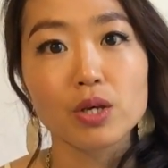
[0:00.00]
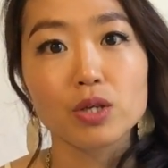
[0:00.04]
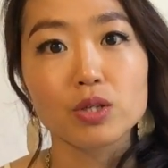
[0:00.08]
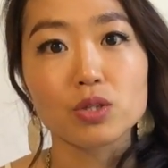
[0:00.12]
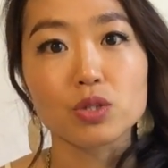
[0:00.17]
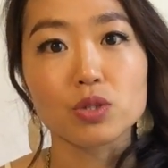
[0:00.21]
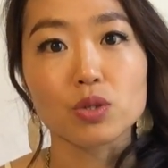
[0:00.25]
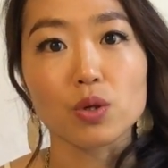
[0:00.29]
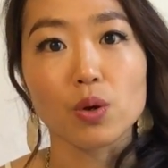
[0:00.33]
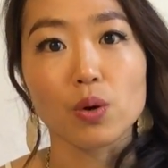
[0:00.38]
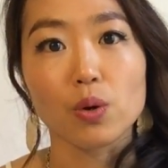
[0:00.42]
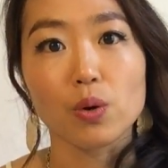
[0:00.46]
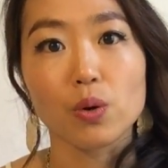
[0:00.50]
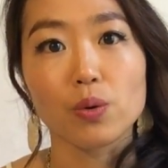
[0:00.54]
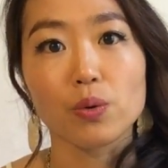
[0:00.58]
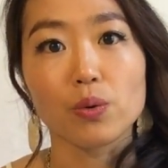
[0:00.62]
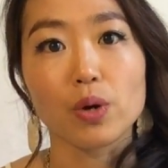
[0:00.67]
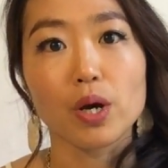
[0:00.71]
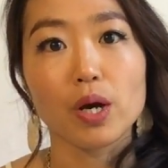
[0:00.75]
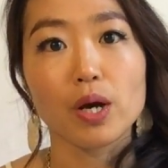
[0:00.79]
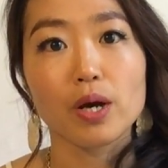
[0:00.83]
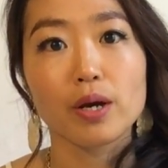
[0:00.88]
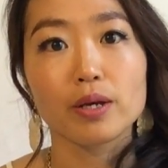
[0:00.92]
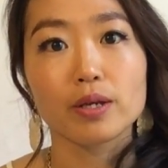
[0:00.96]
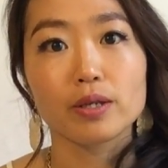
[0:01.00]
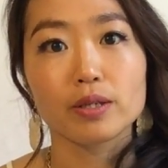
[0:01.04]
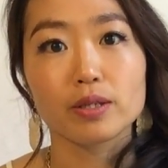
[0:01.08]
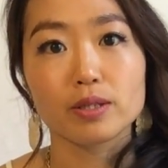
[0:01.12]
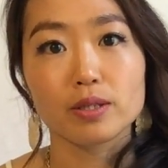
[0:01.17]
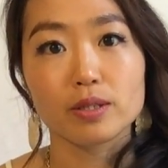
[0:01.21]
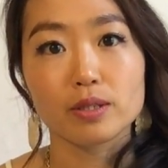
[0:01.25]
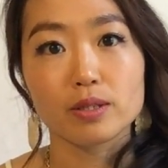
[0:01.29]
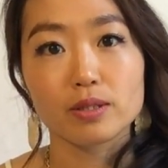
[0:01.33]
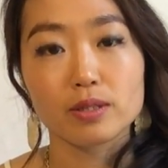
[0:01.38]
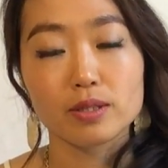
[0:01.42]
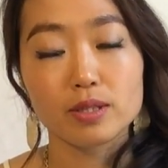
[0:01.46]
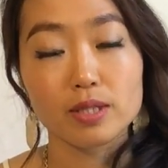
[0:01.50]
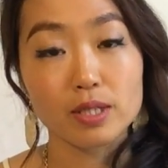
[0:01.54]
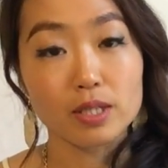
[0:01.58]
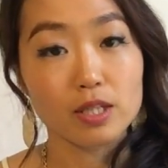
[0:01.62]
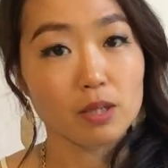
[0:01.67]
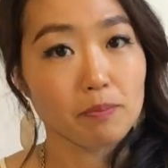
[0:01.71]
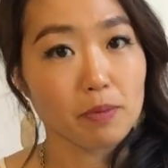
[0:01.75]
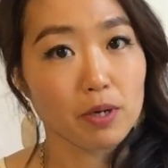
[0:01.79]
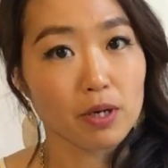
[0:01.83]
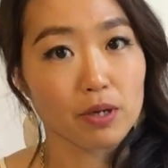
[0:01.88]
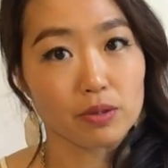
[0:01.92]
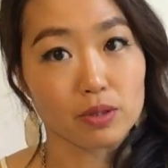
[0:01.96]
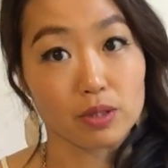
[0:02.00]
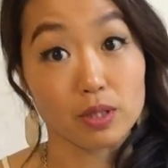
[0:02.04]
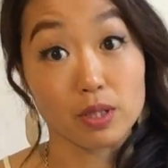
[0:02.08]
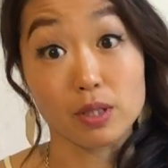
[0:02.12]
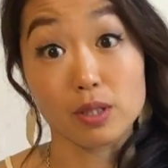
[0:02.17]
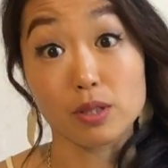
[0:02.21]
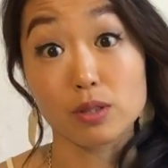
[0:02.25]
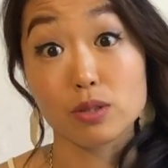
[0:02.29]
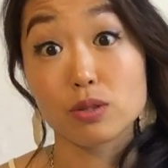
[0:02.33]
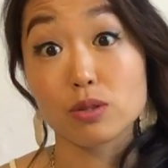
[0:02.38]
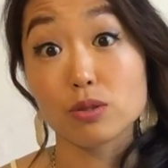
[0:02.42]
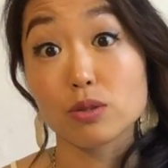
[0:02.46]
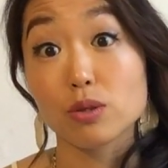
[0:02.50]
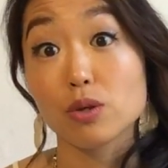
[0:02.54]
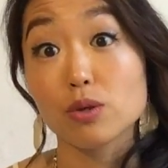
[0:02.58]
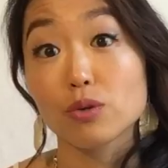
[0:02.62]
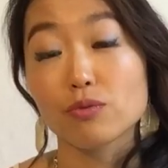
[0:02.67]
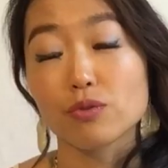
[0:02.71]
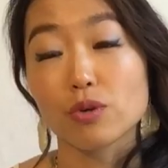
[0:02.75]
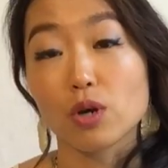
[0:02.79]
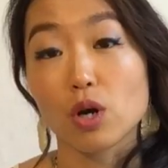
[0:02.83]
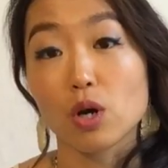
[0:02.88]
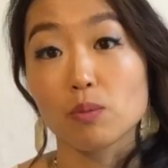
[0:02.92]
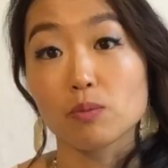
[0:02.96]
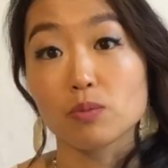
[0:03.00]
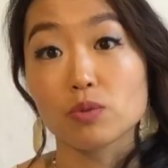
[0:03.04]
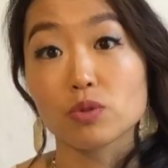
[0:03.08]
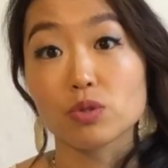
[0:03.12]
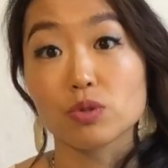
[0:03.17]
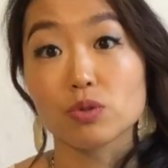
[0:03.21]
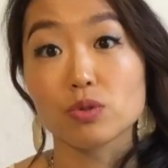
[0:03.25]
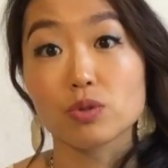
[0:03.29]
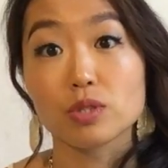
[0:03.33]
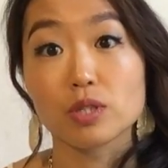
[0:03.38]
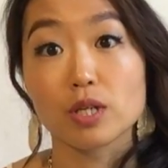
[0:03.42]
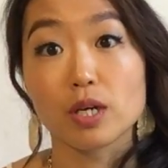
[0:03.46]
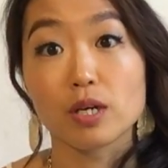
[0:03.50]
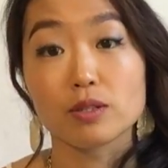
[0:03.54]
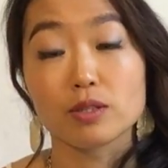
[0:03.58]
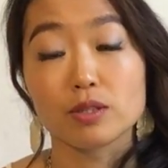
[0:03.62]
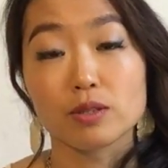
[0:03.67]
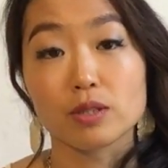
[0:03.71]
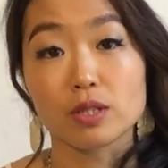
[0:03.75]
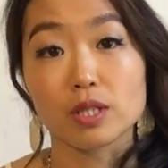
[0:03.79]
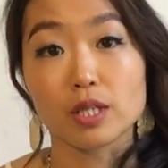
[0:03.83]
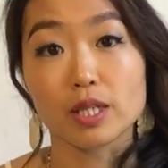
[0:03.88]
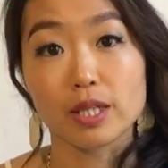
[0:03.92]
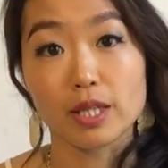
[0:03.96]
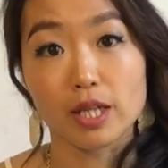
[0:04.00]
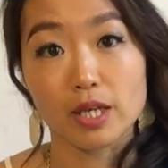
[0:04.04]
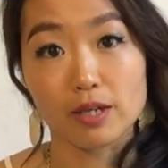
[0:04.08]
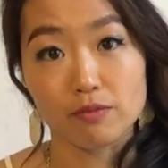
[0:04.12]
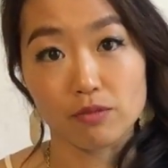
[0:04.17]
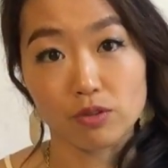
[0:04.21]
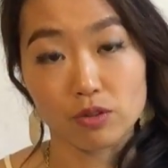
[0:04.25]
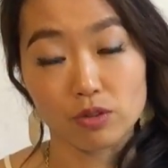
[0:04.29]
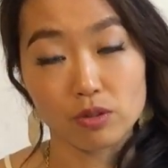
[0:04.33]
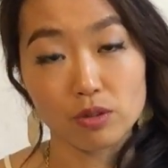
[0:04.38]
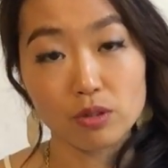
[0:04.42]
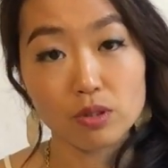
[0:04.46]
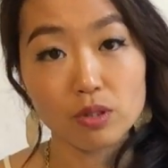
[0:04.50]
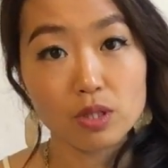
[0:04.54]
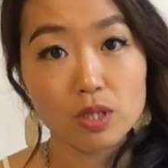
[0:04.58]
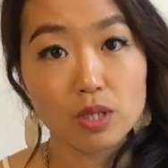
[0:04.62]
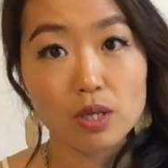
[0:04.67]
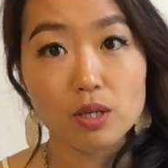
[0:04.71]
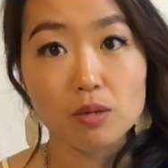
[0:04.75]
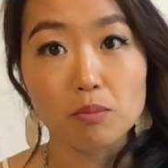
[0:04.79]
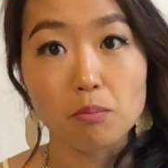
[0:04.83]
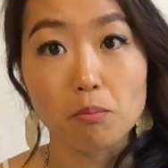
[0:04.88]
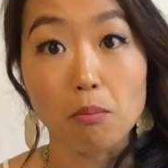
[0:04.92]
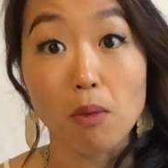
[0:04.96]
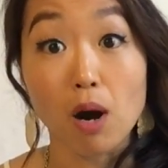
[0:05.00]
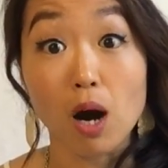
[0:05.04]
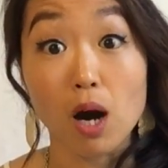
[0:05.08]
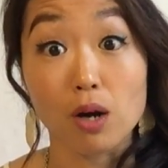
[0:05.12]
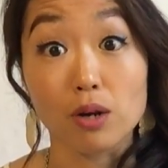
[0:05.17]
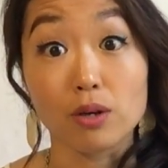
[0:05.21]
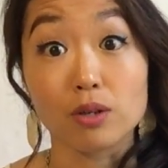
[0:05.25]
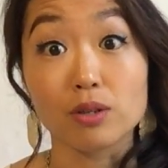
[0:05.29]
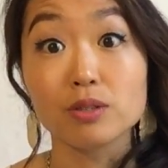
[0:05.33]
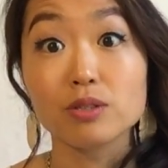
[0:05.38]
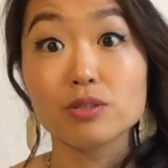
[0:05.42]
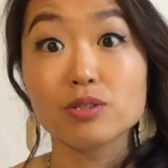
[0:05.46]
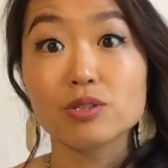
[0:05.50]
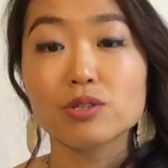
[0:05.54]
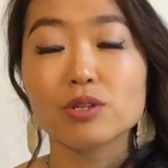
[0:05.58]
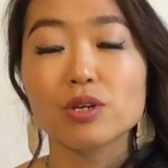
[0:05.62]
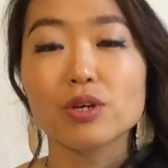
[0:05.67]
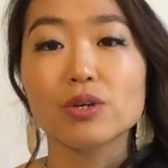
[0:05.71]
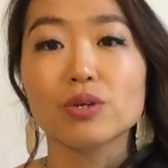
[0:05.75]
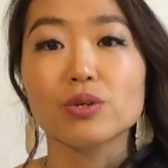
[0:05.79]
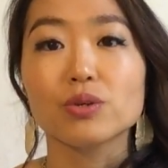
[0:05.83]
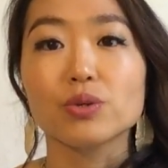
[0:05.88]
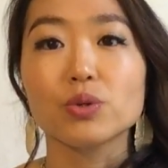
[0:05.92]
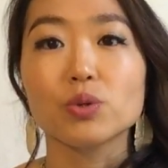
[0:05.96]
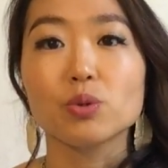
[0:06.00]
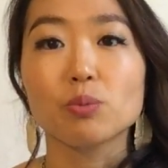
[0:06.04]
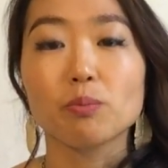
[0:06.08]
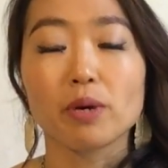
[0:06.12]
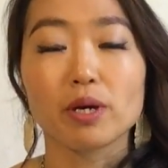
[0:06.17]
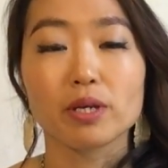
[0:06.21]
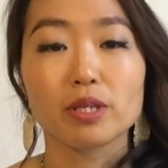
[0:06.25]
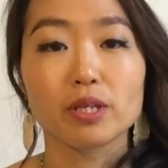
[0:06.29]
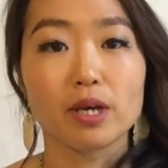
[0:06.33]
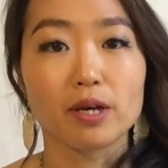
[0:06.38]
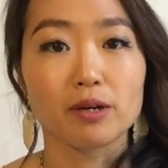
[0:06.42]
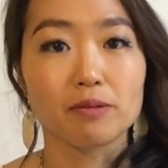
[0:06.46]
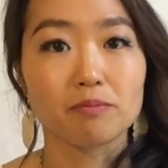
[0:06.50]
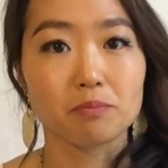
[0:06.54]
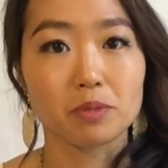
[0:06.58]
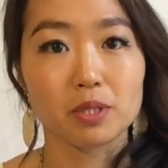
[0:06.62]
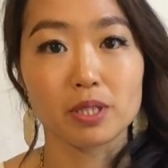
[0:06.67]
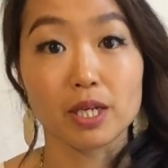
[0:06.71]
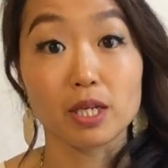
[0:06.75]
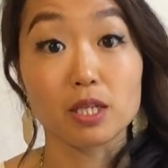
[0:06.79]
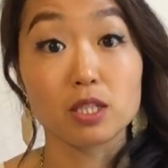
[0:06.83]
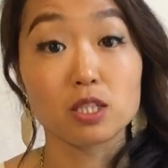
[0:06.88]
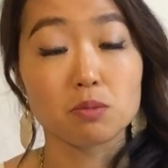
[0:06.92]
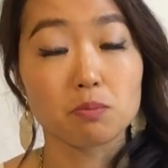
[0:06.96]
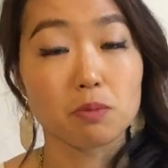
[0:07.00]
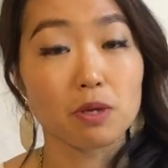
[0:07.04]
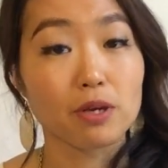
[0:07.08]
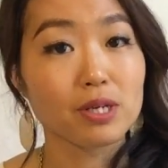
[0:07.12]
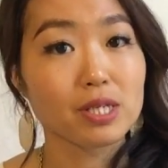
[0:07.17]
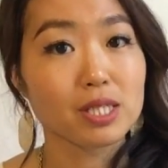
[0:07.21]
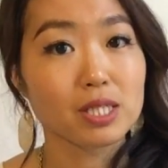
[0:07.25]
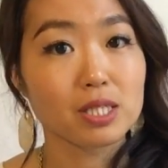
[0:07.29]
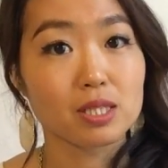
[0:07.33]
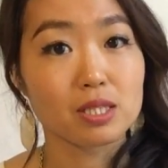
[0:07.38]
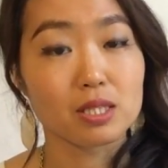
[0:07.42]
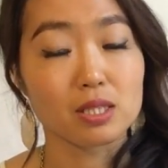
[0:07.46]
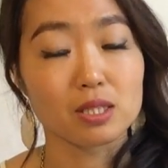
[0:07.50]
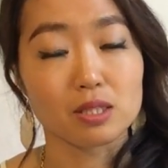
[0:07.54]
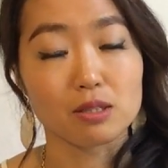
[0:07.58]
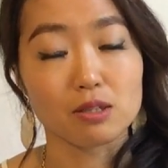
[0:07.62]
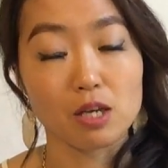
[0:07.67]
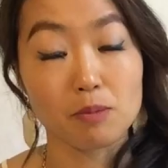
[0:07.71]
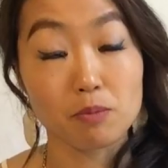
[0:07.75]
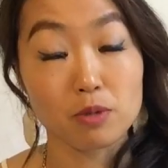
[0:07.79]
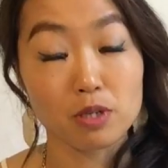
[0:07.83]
So think about this. From 2011 March, you might have been experiencing